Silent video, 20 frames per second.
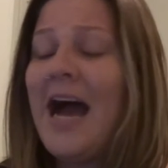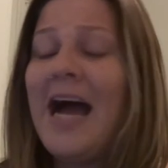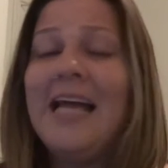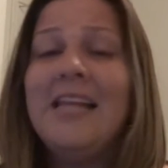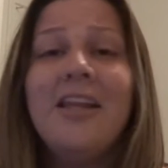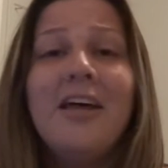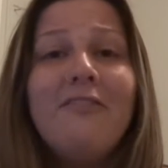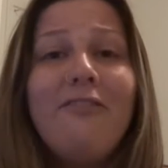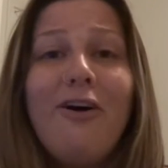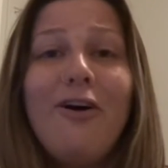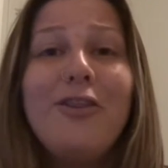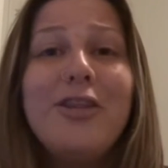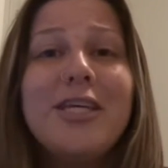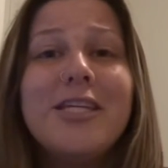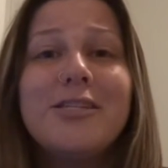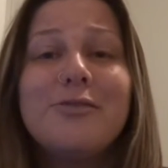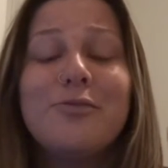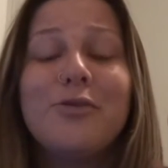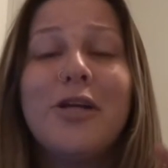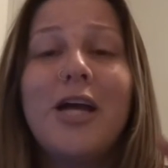I love all
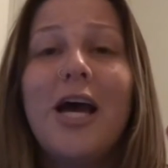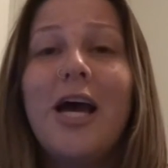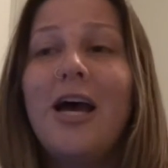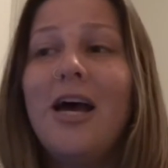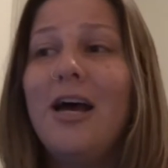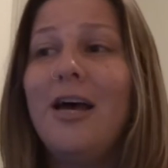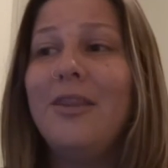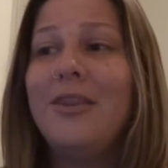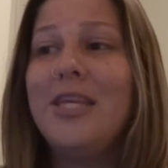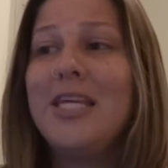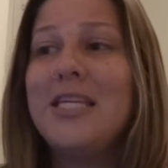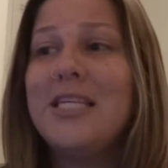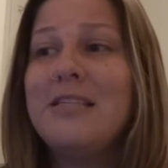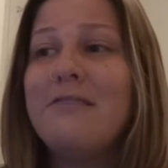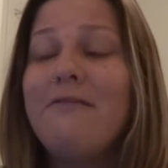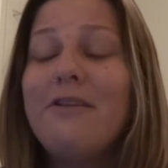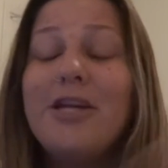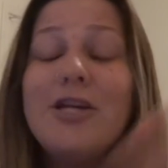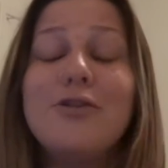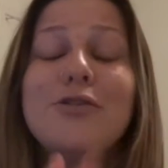these uh, these
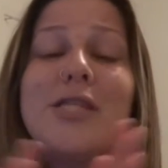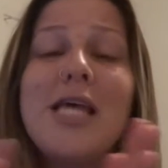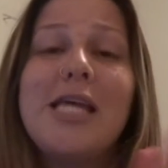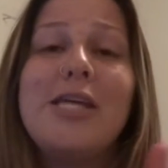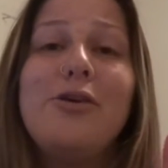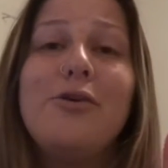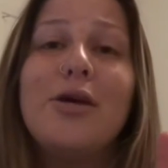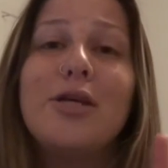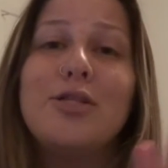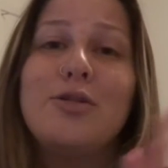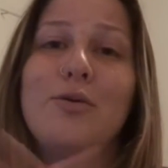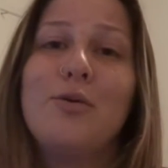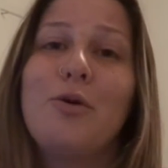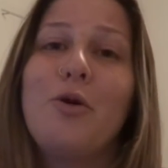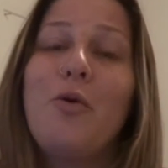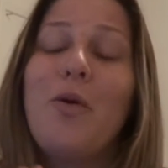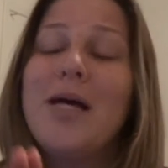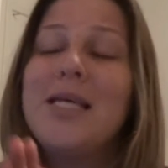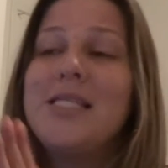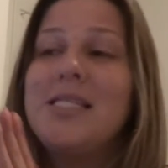videos that you guys are
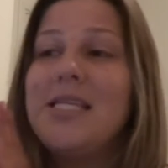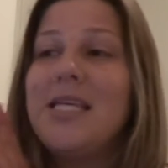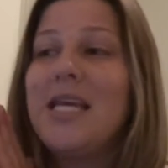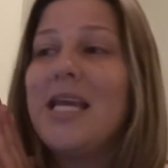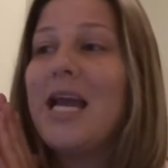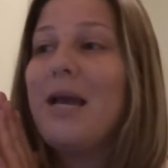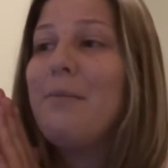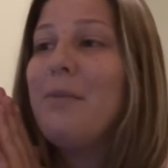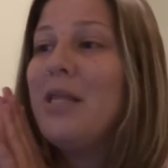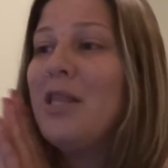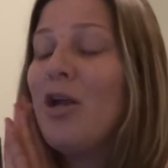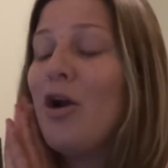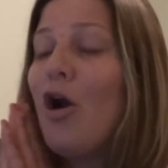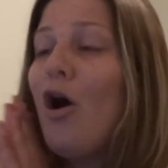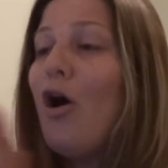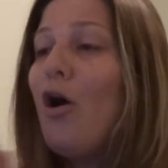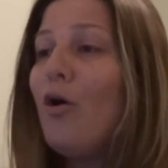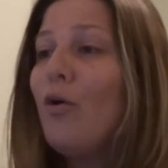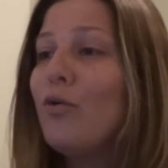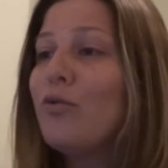requesting. I mean, they're
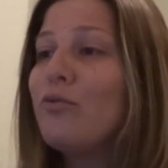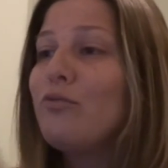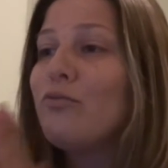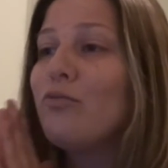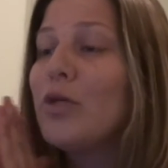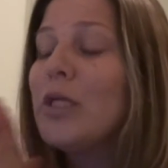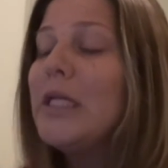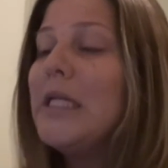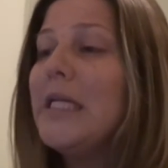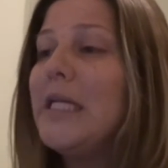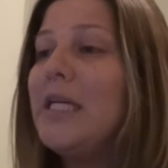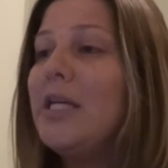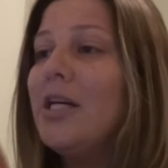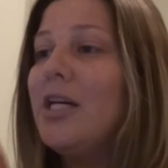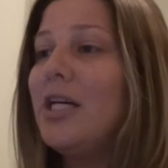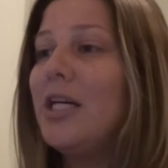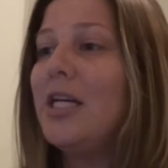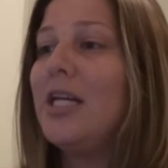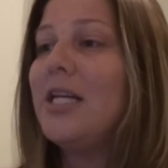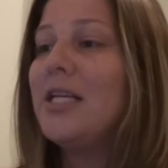all really
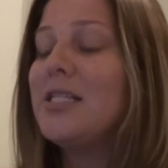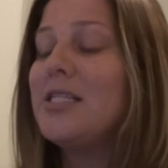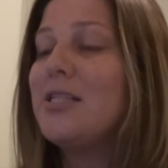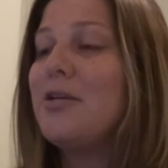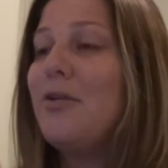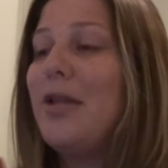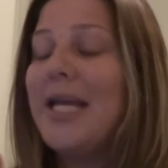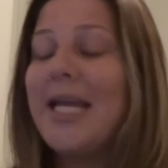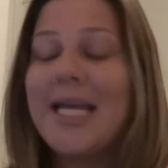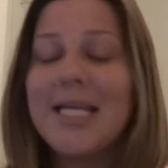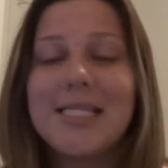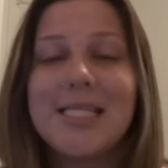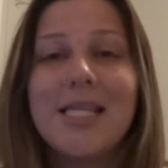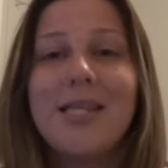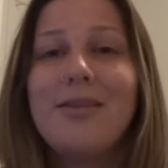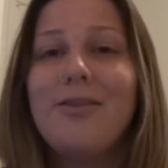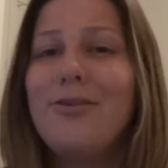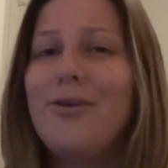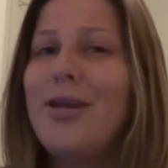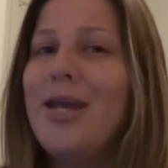good. And so, like I said
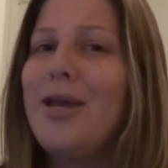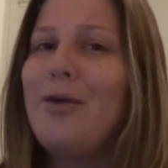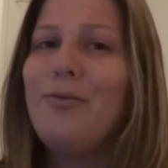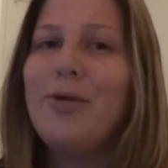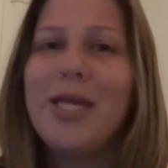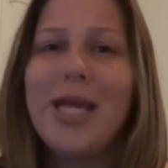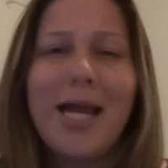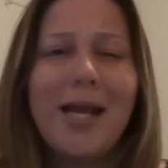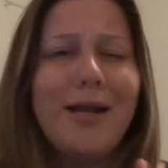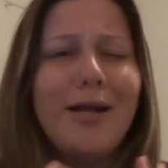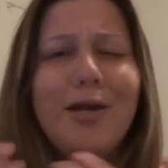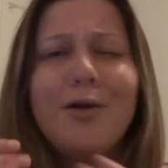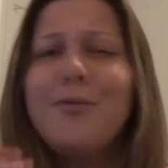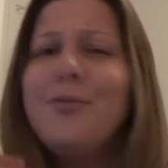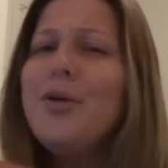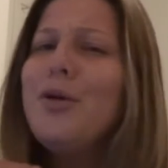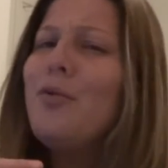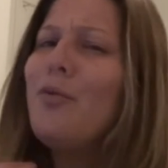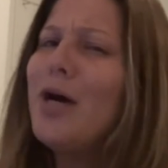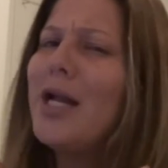the other day, we kind of know what
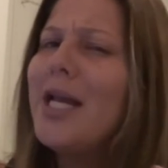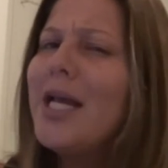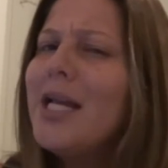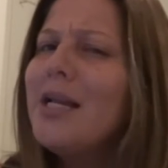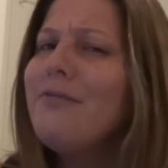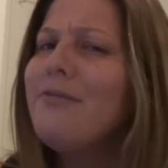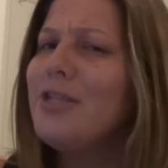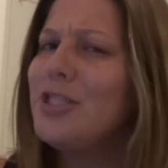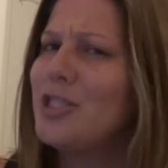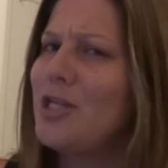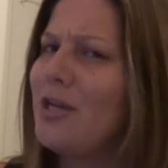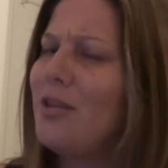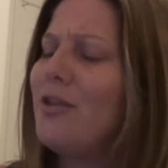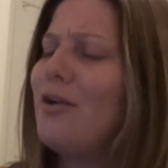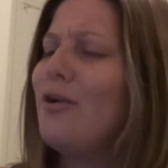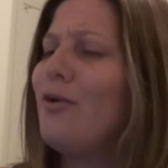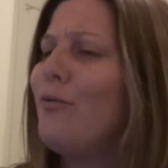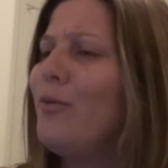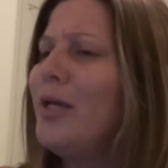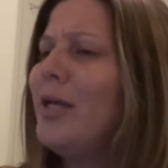we want out of each
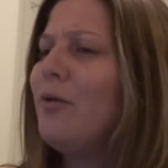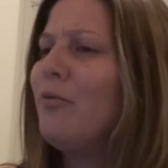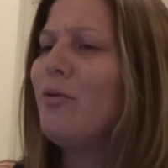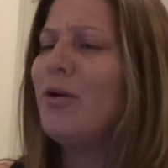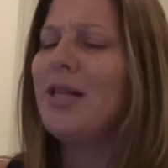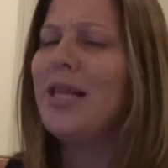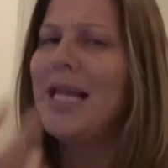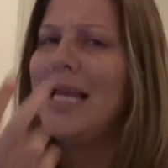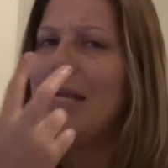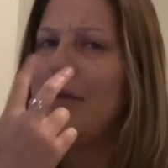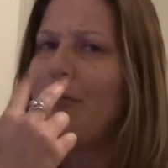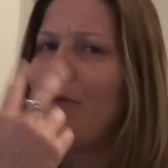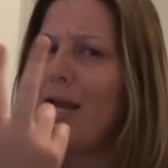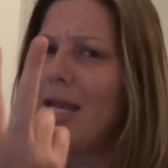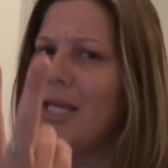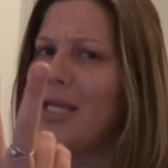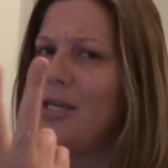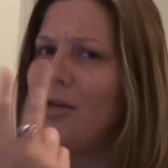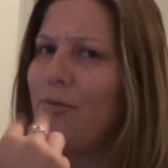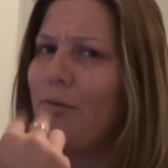other. We, we're like
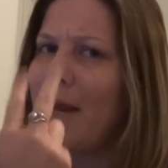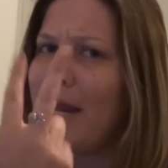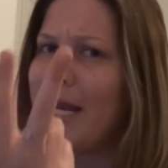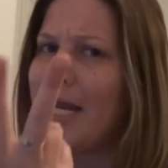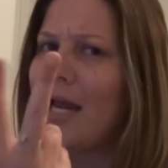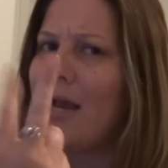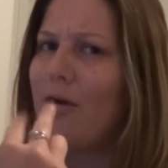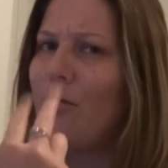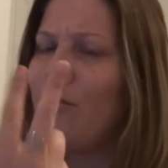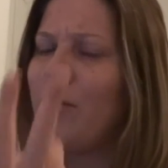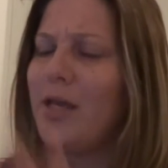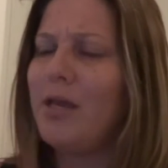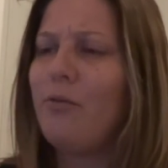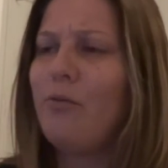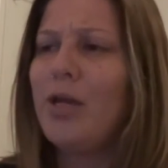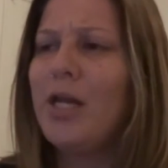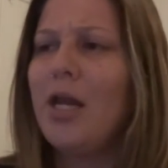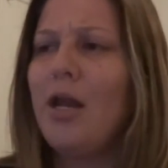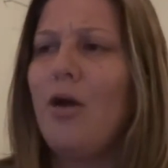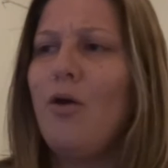right here right now. We,
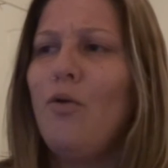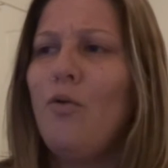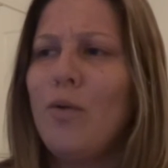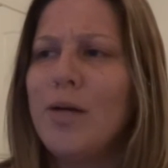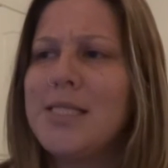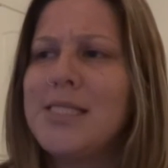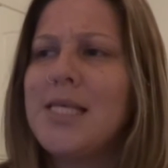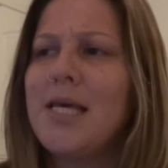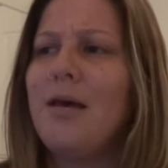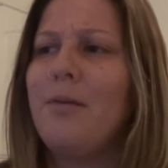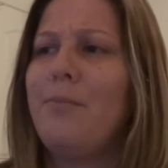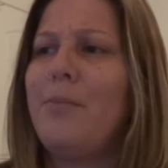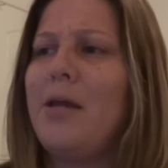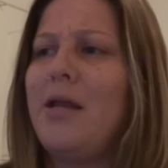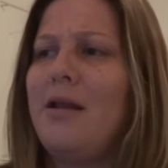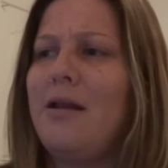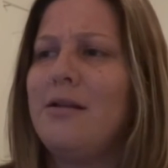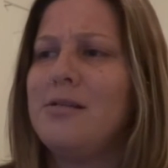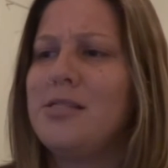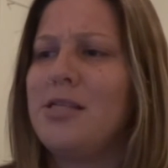we know what's up.
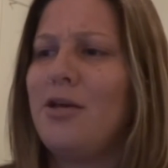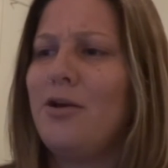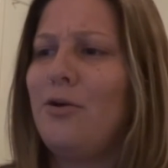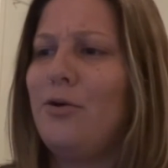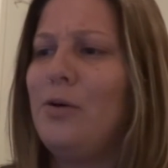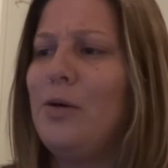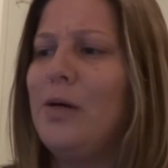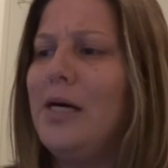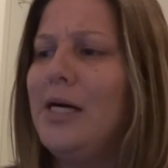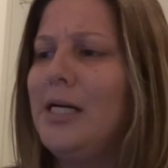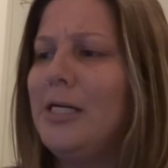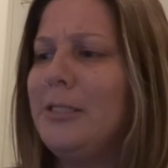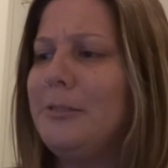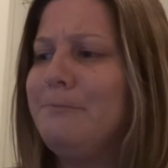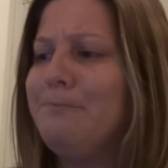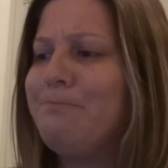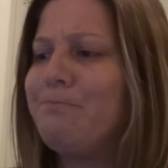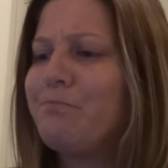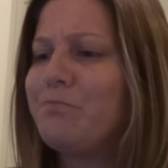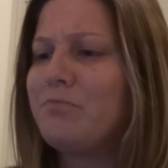And so,
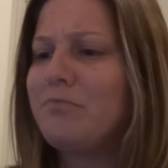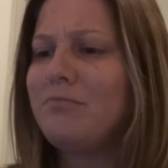um,